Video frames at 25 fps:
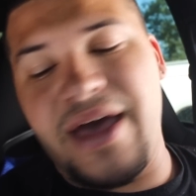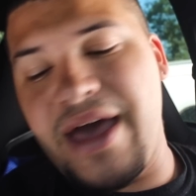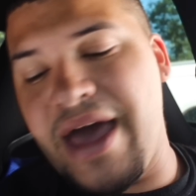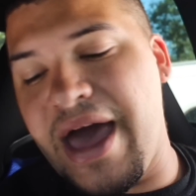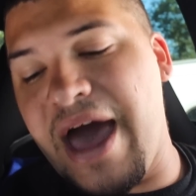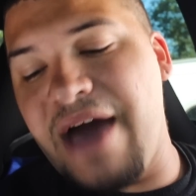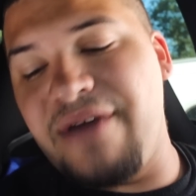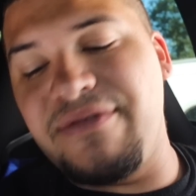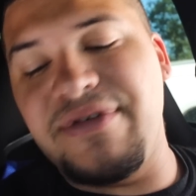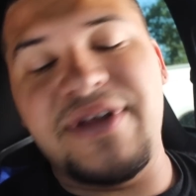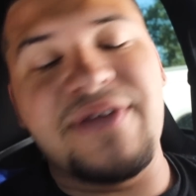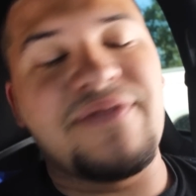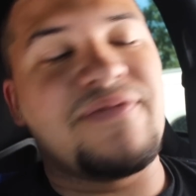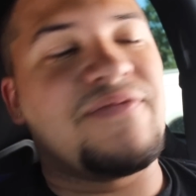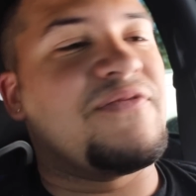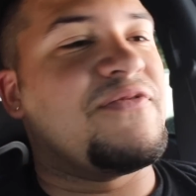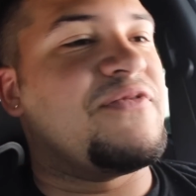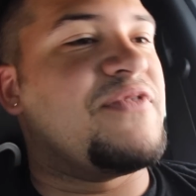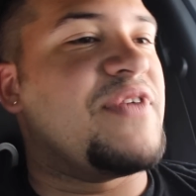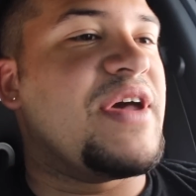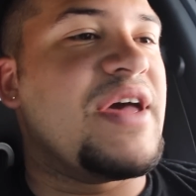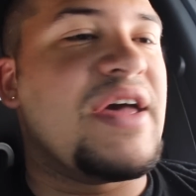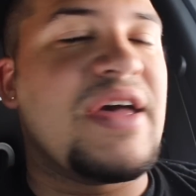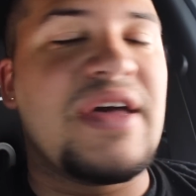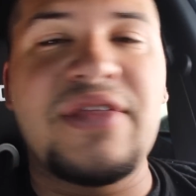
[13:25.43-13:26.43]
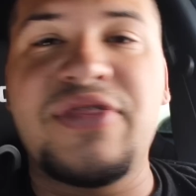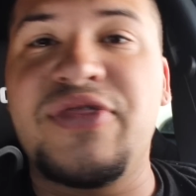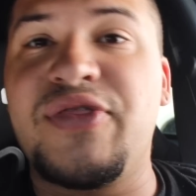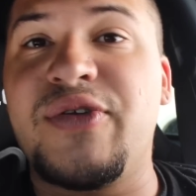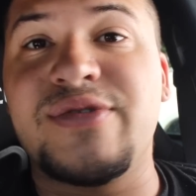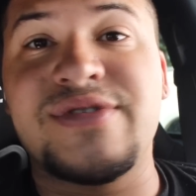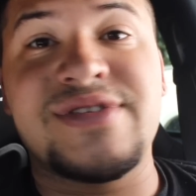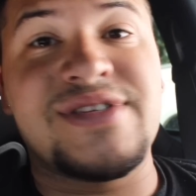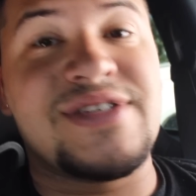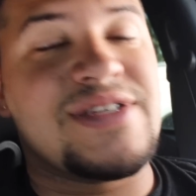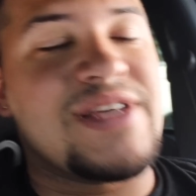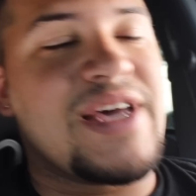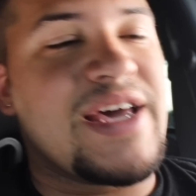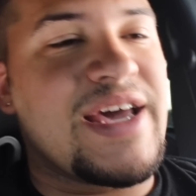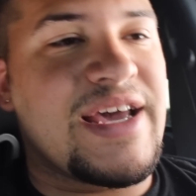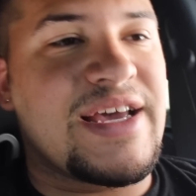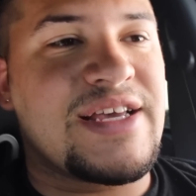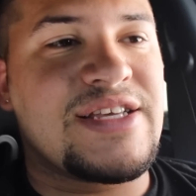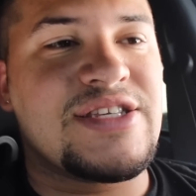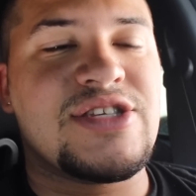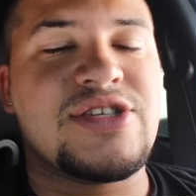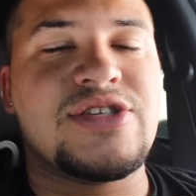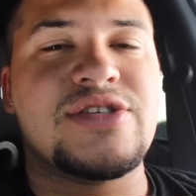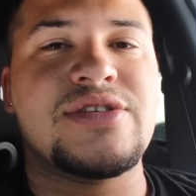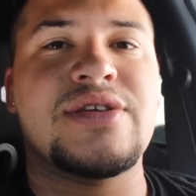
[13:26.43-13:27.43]
have it in 5th or
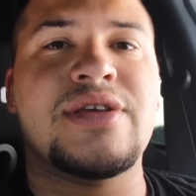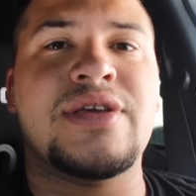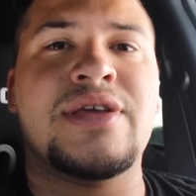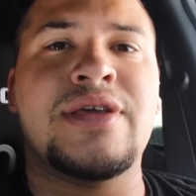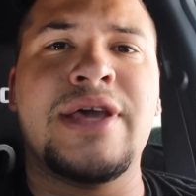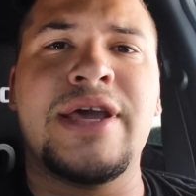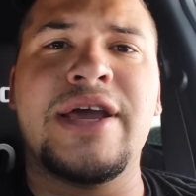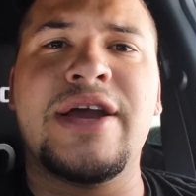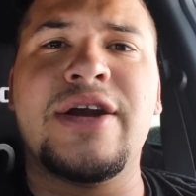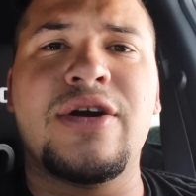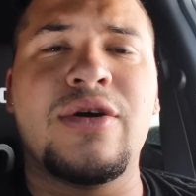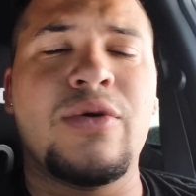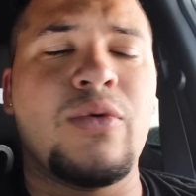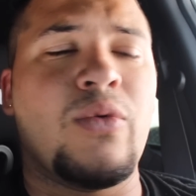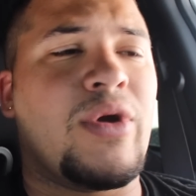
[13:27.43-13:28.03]
6th gear,